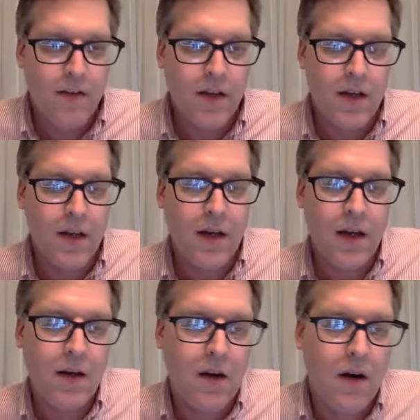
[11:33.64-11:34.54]
it
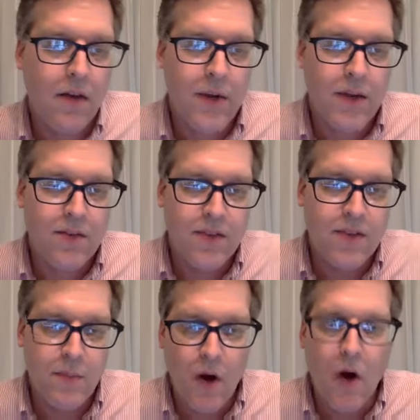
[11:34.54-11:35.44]
and all the rest
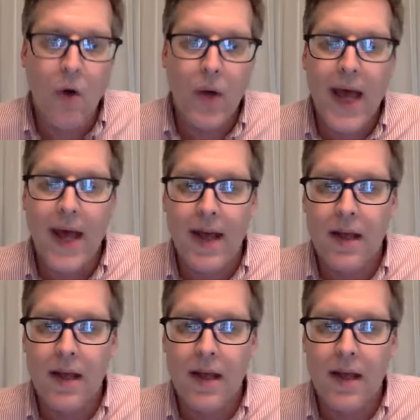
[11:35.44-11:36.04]
seemed okay.